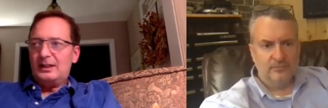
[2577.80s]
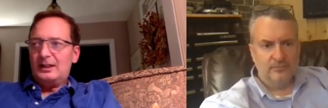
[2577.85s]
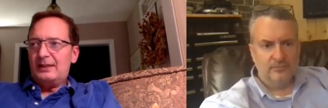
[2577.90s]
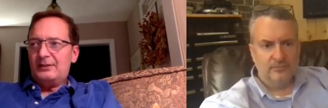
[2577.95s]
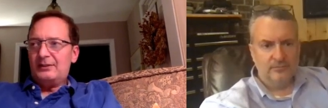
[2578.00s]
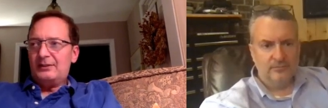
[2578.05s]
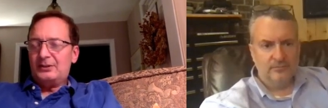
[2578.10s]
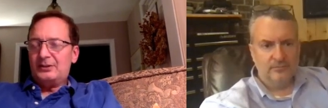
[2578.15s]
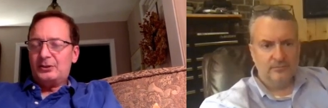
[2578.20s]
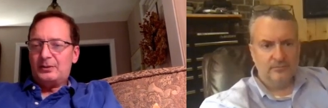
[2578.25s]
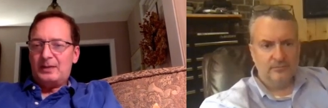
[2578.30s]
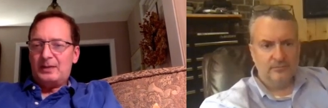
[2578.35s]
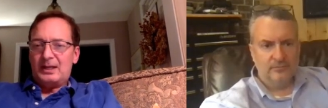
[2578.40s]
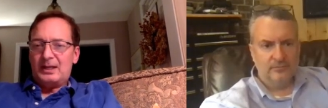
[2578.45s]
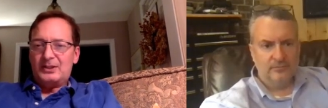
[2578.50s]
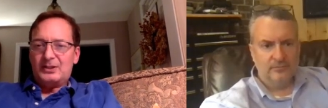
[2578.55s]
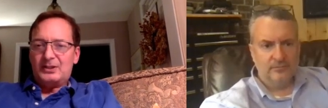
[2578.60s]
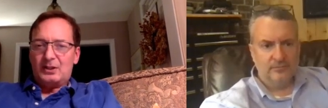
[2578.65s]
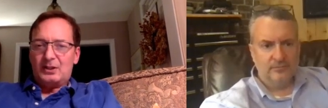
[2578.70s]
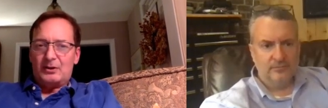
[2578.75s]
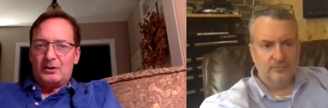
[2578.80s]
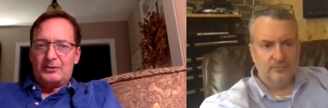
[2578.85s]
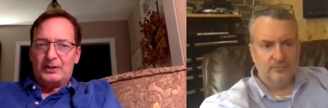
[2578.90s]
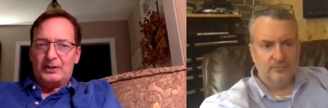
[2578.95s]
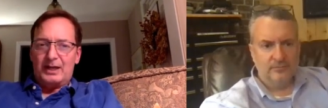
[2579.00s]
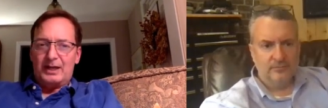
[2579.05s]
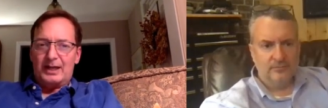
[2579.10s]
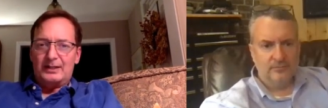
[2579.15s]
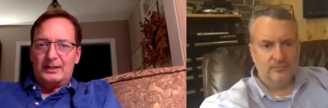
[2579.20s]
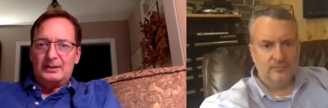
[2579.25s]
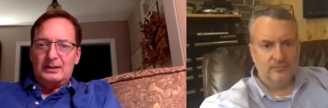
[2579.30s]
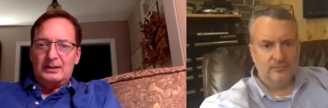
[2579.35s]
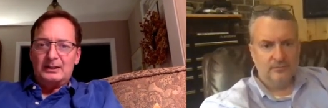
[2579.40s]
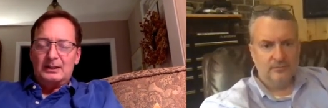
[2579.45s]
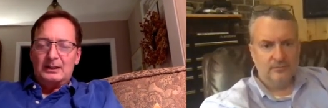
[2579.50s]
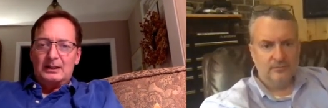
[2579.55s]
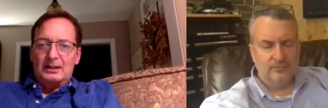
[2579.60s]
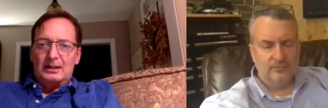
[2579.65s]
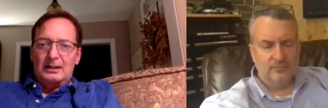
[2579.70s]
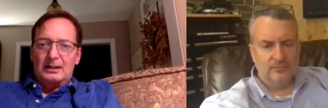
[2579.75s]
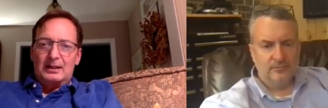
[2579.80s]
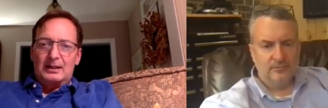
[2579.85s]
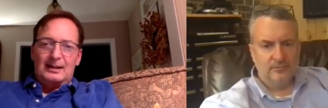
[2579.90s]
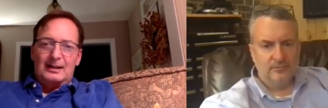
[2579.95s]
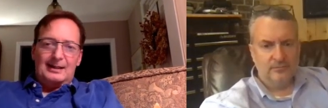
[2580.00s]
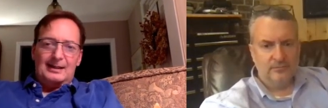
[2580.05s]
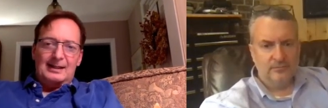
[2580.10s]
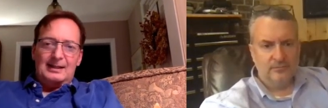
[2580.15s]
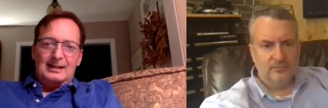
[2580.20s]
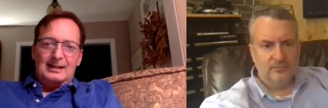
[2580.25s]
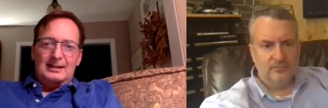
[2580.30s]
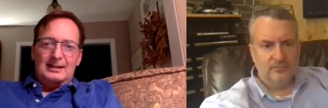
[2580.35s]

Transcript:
Speaker 1: a tremendous overhead. You